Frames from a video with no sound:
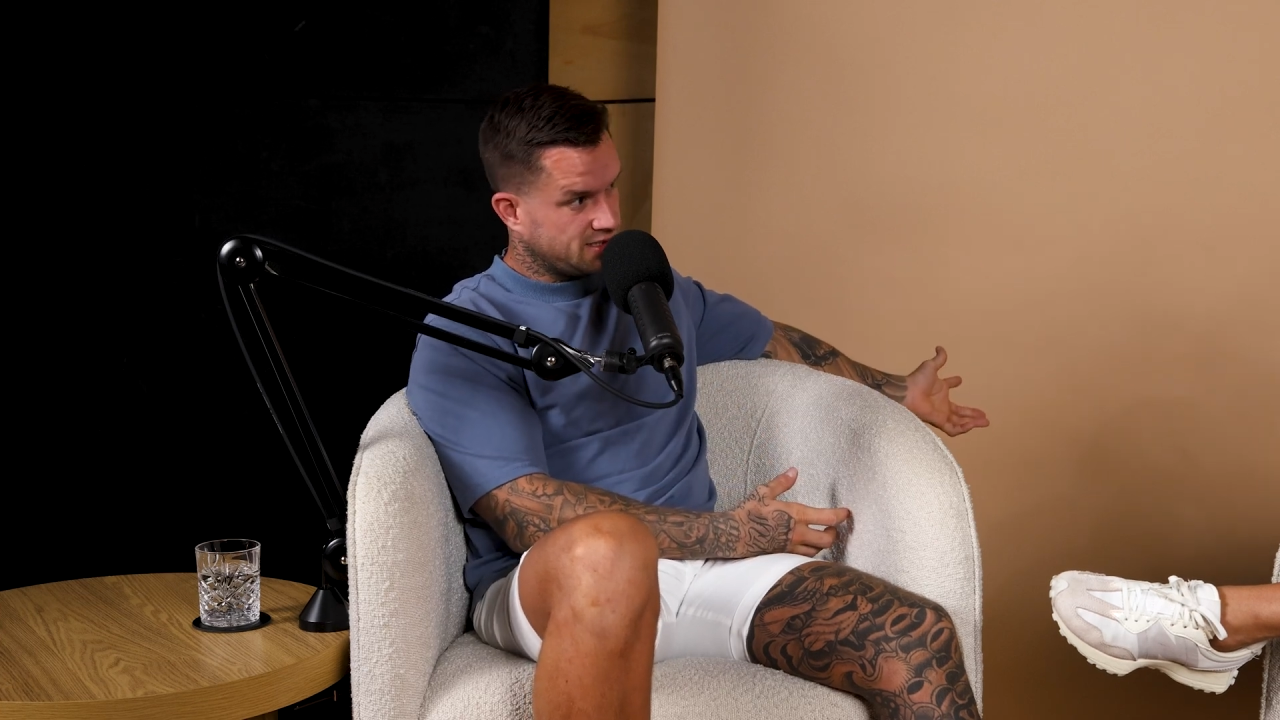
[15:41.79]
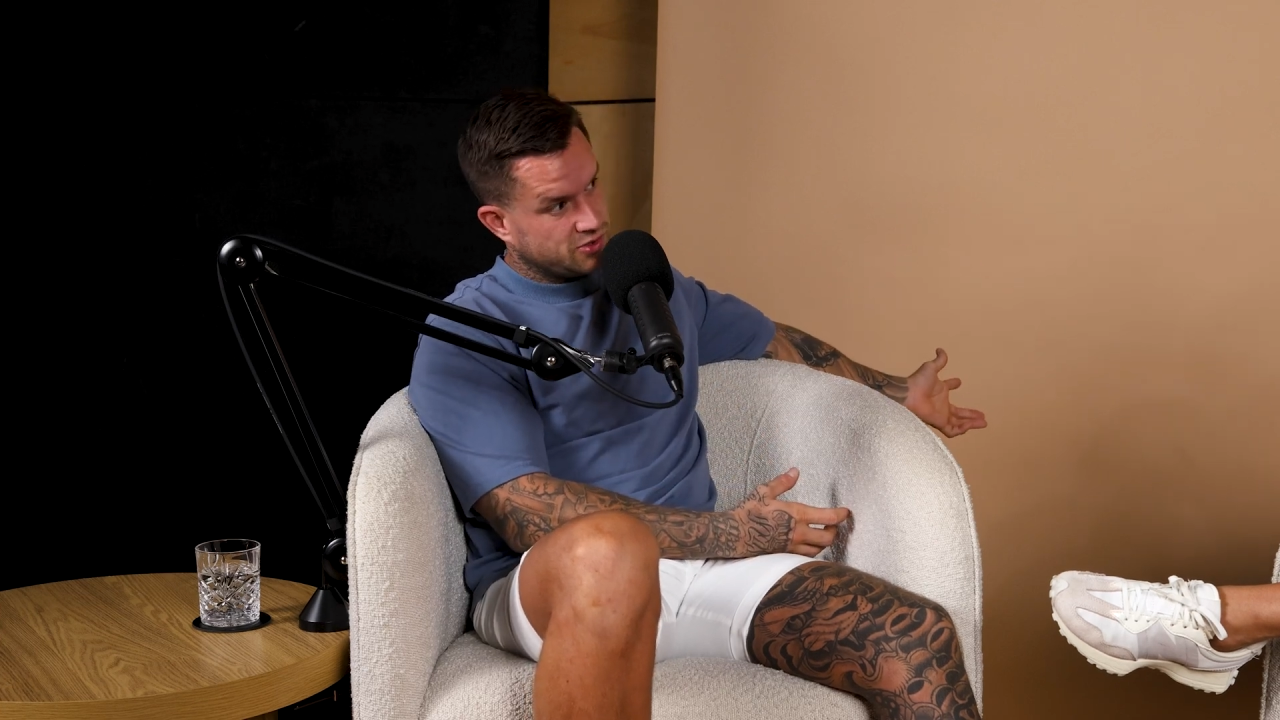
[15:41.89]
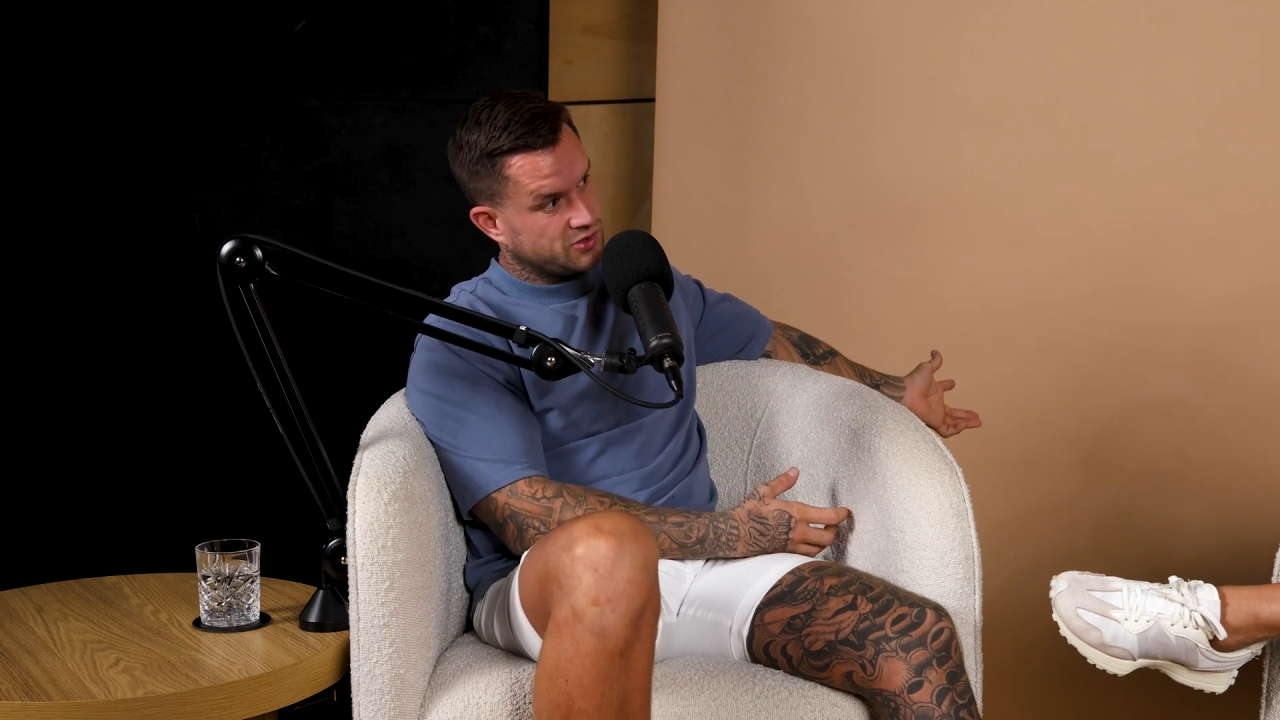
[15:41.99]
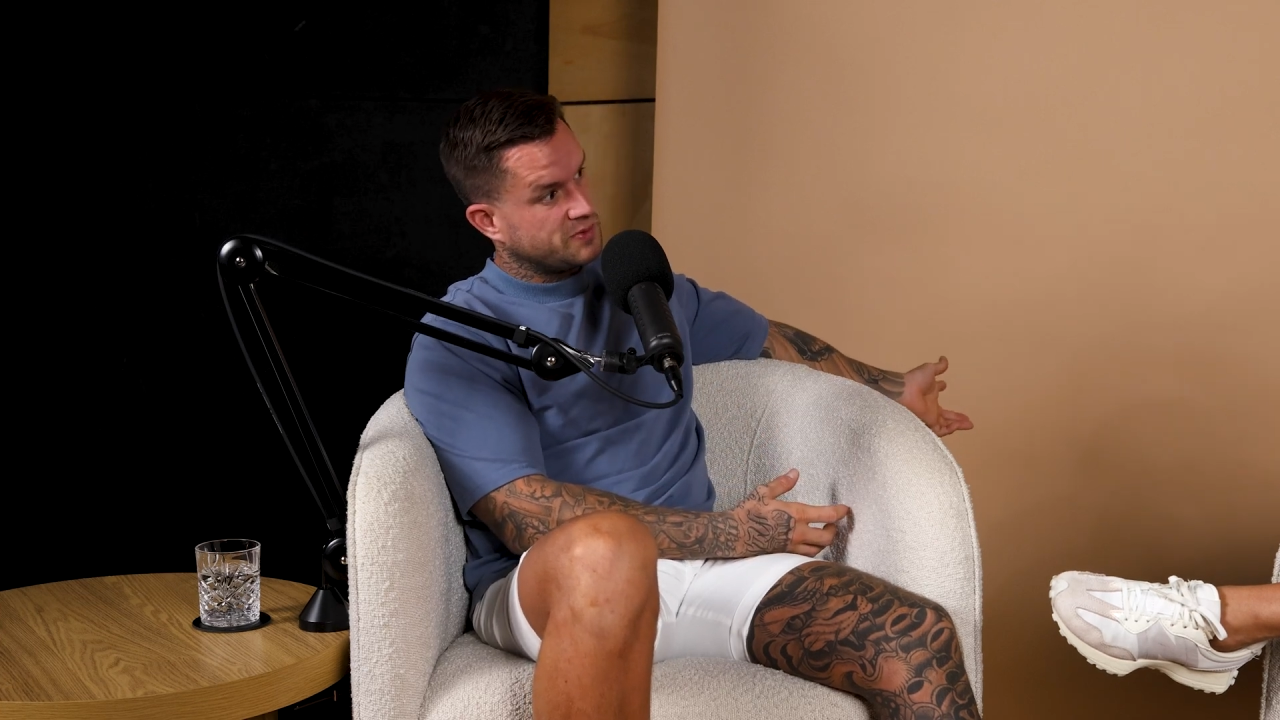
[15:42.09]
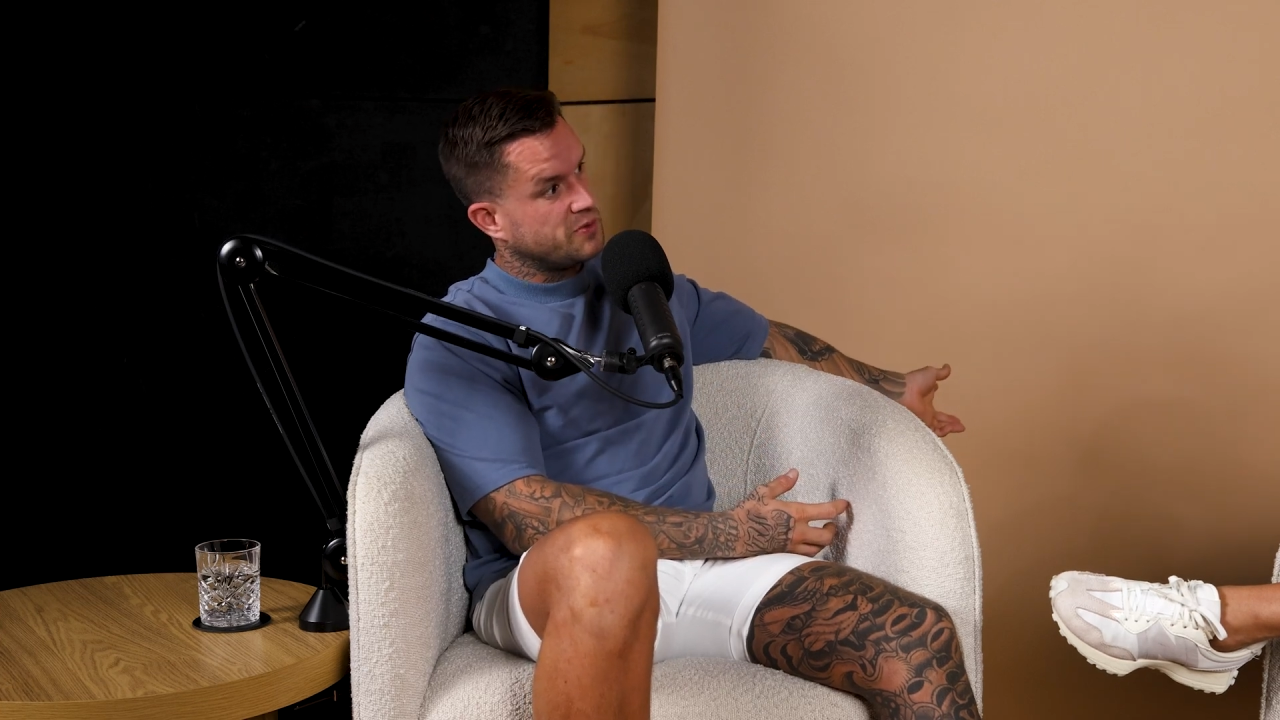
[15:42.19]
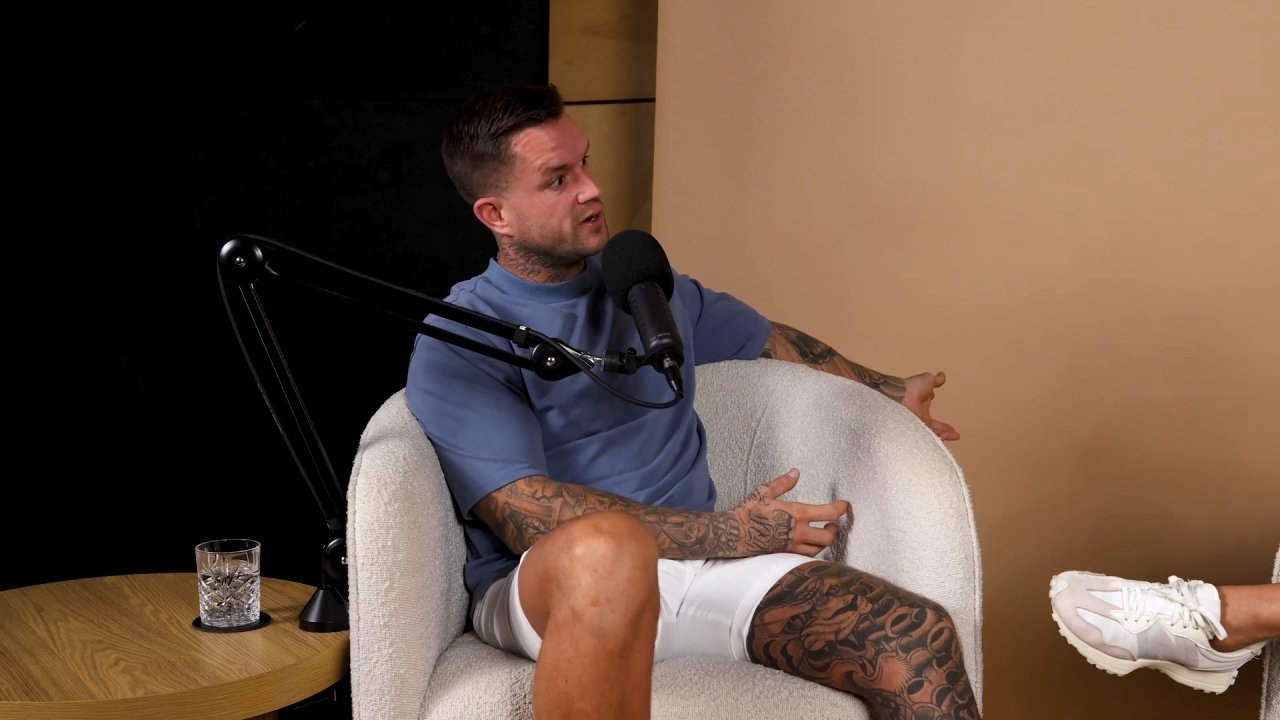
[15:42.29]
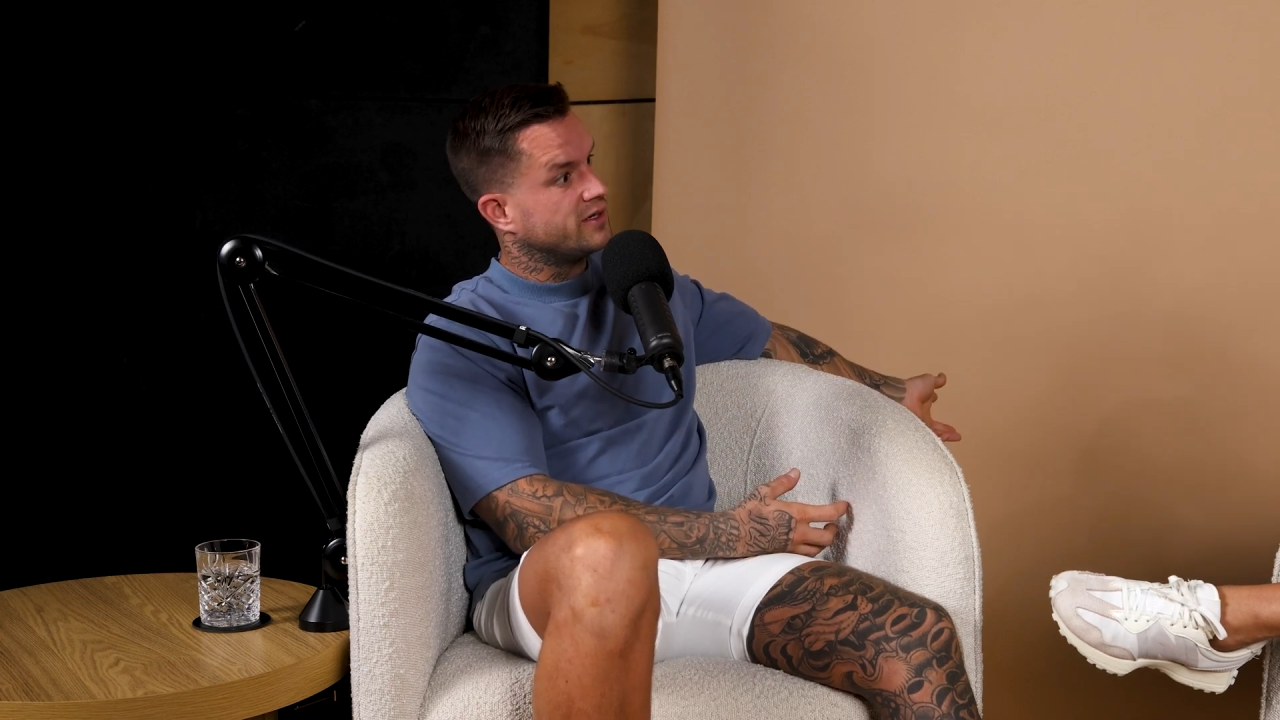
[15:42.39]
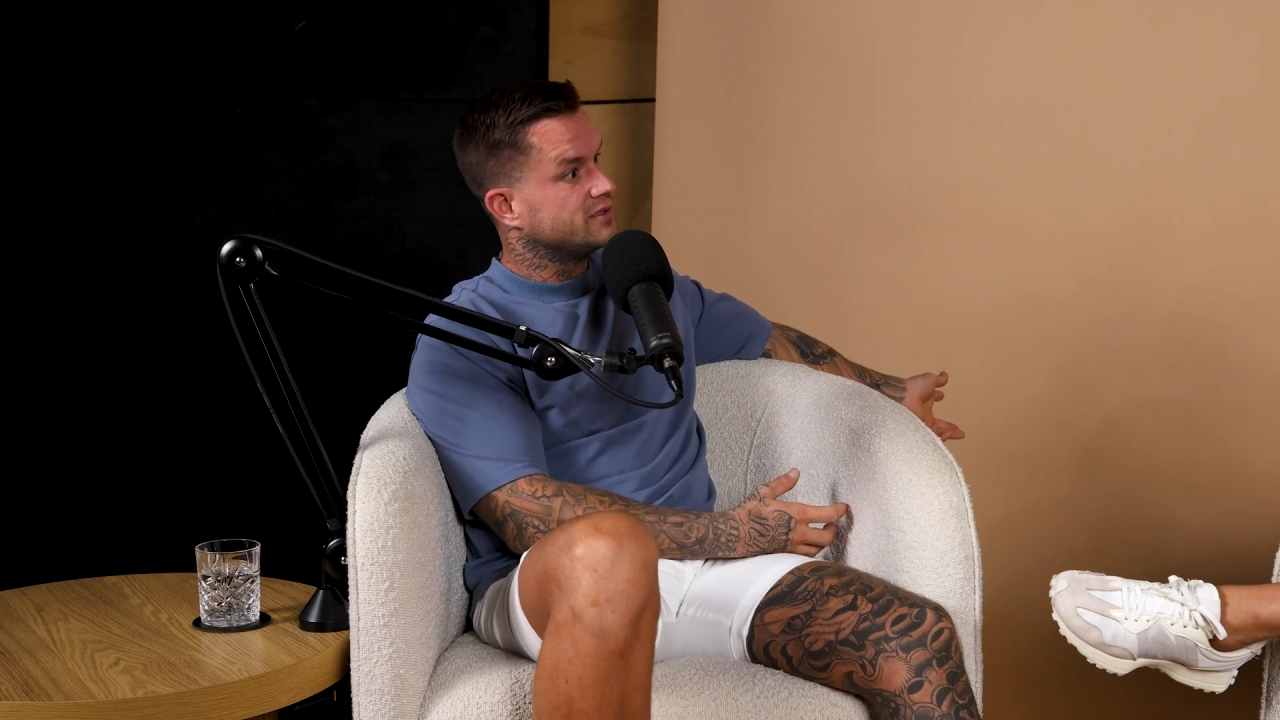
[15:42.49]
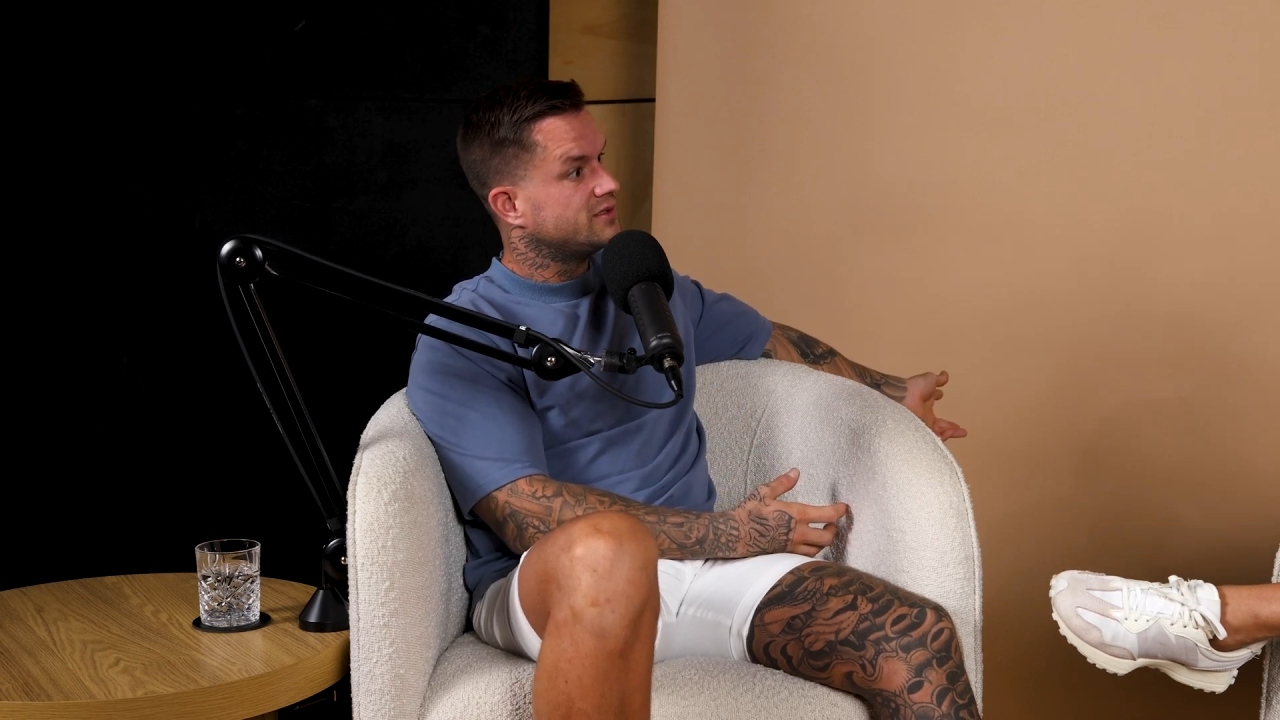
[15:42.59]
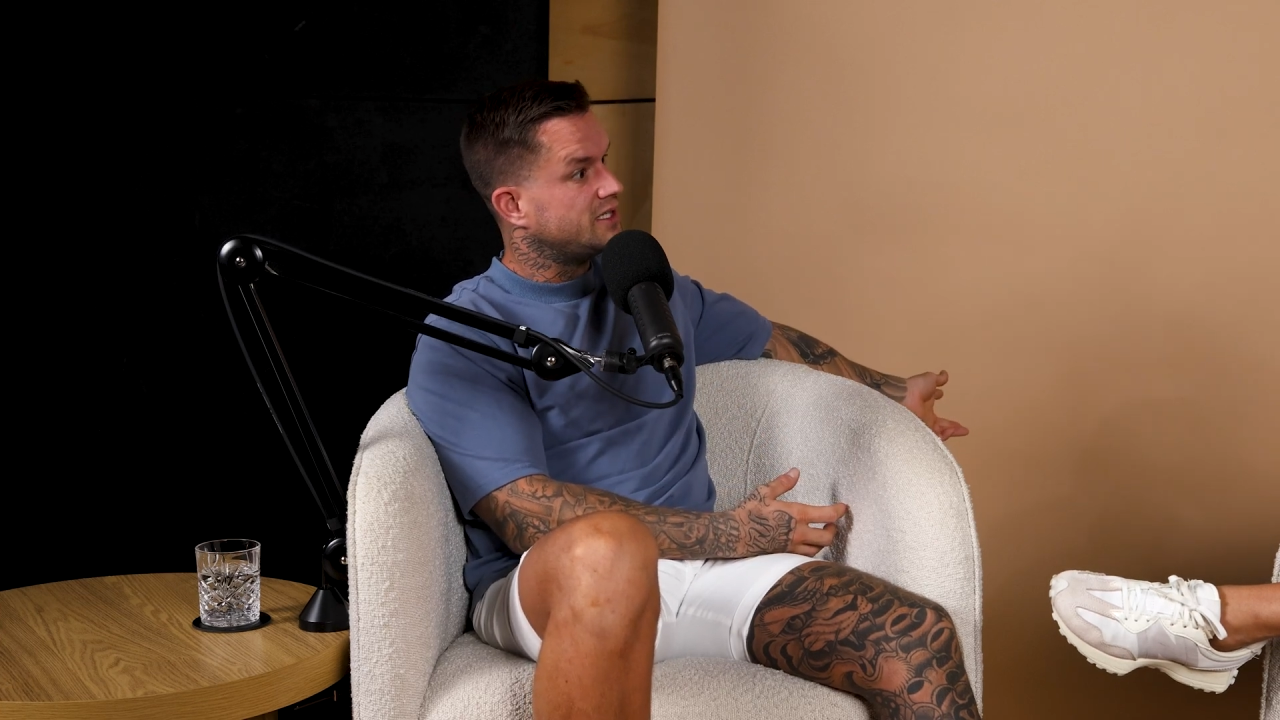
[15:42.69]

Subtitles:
this dude's been wearing